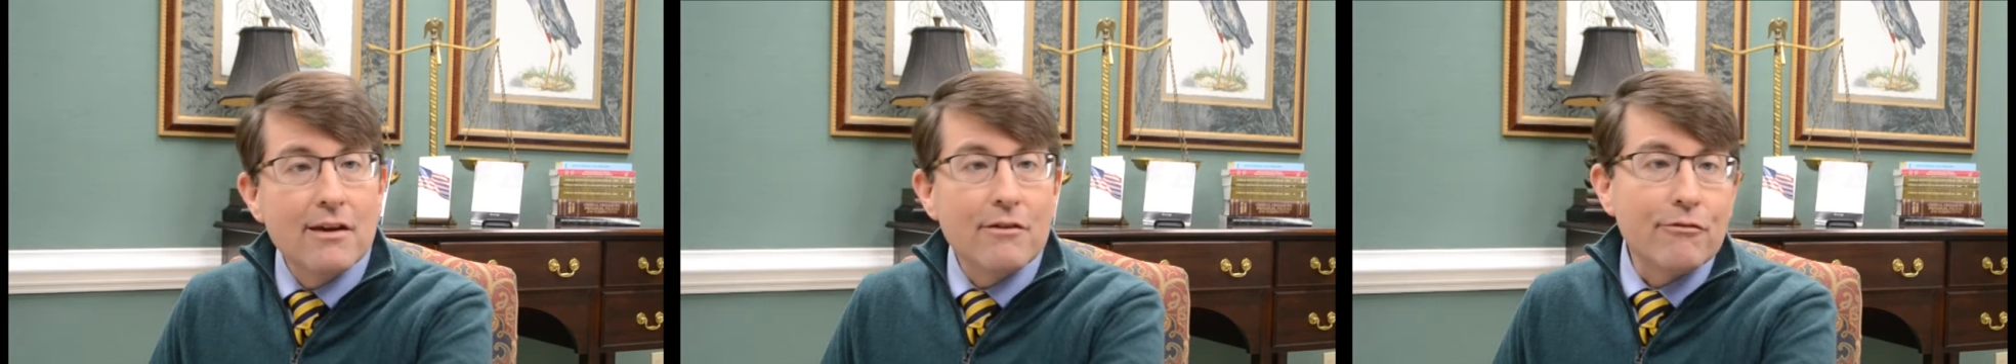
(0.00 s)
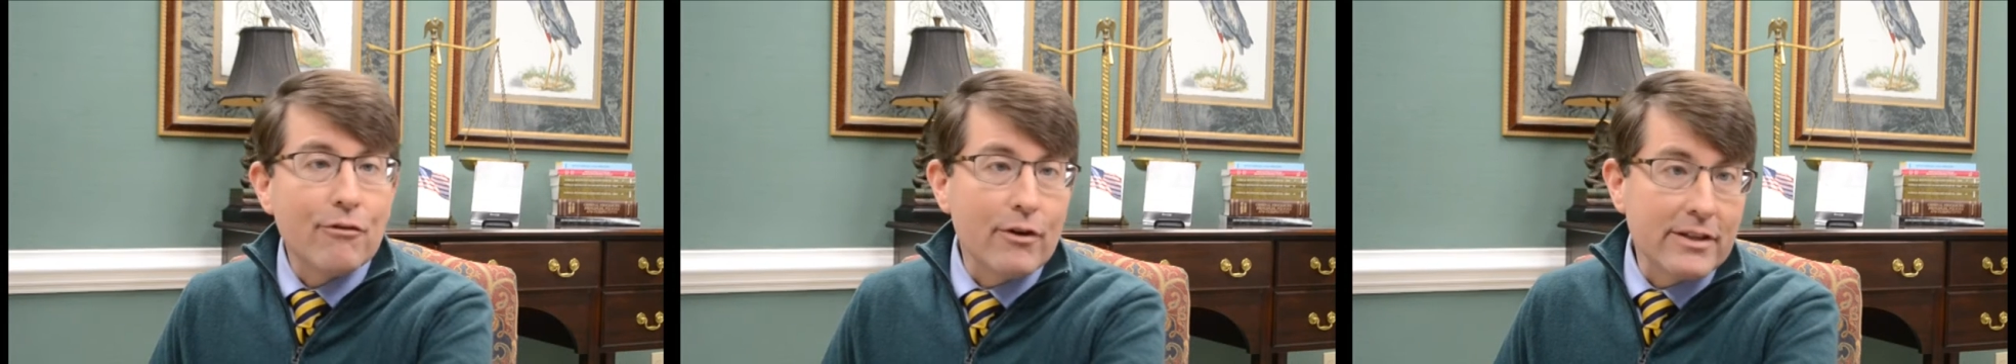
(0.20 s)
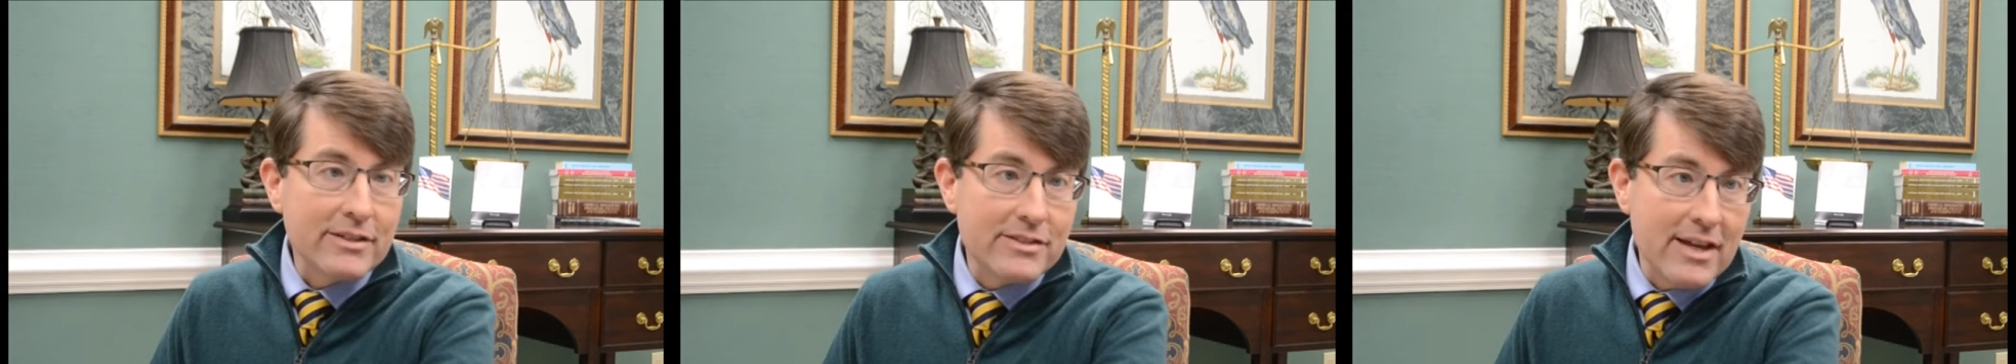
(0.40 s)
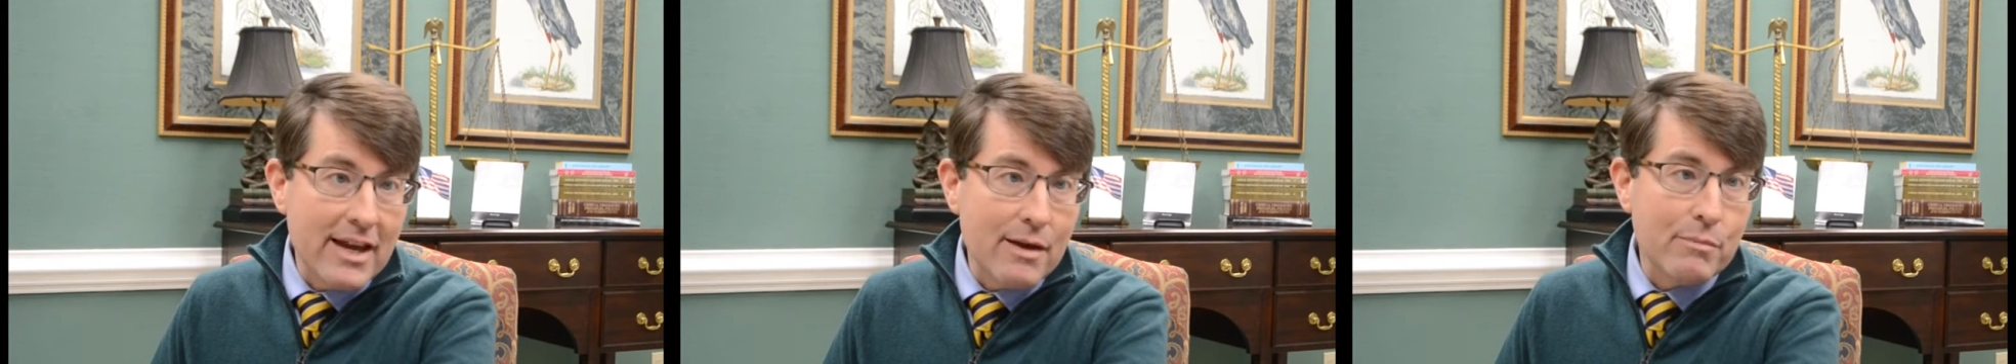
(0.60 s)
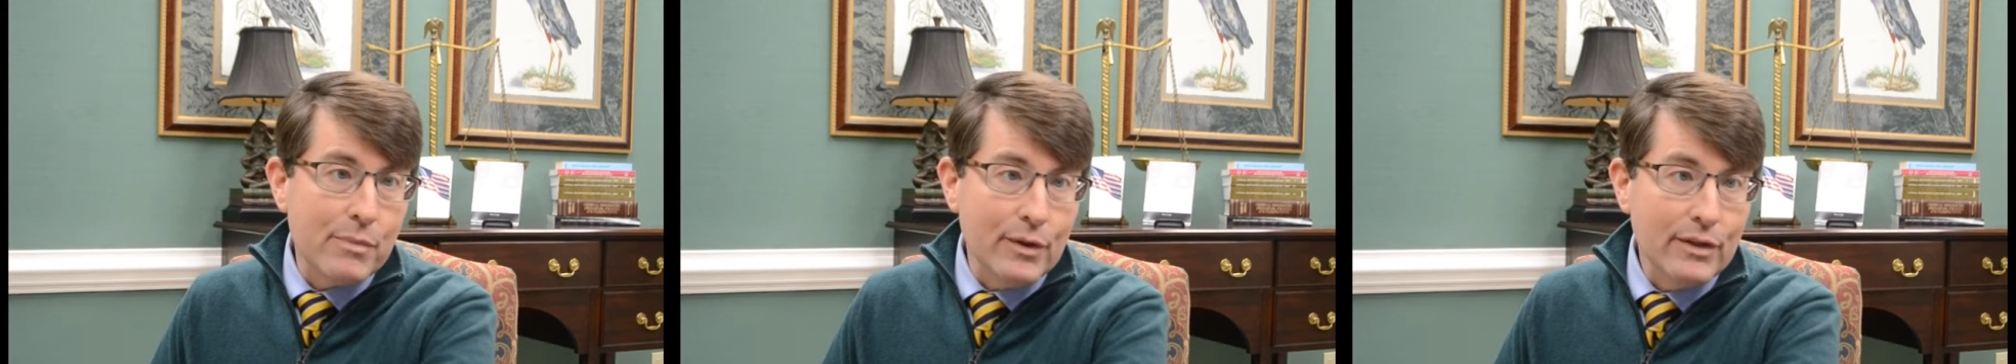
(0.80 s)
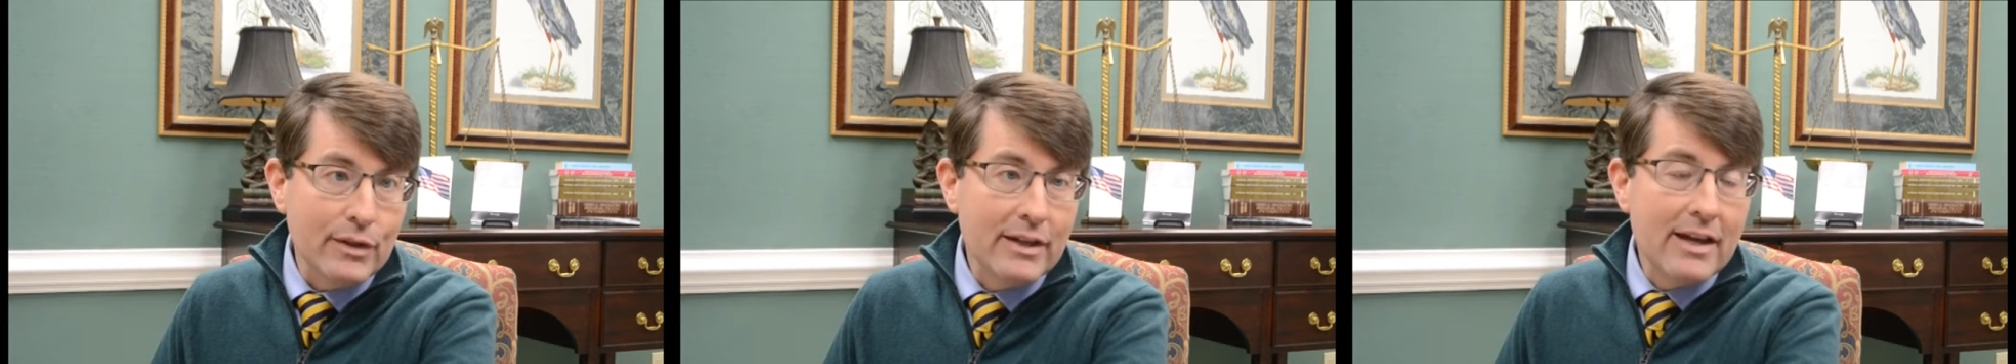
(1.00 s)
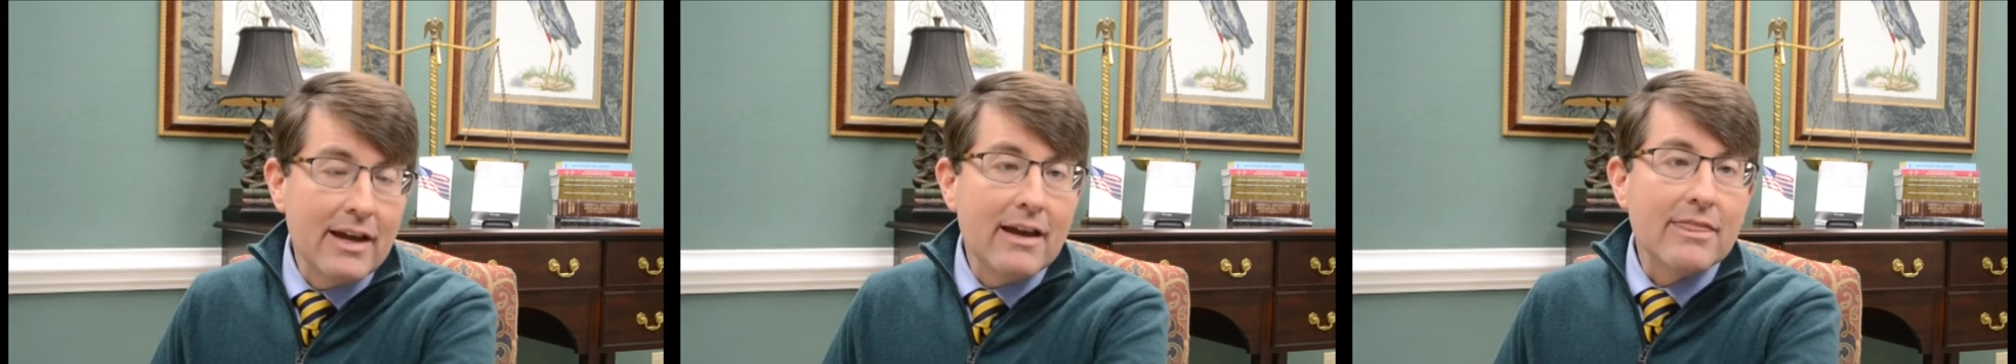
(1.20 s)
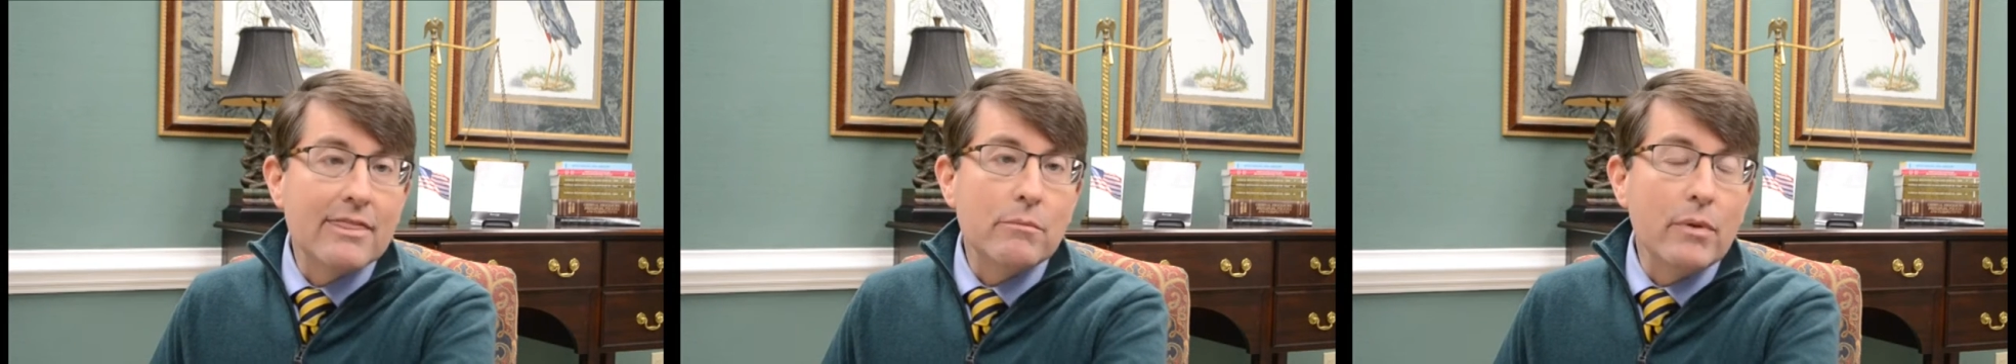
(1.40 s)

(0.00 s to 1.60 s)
For example, the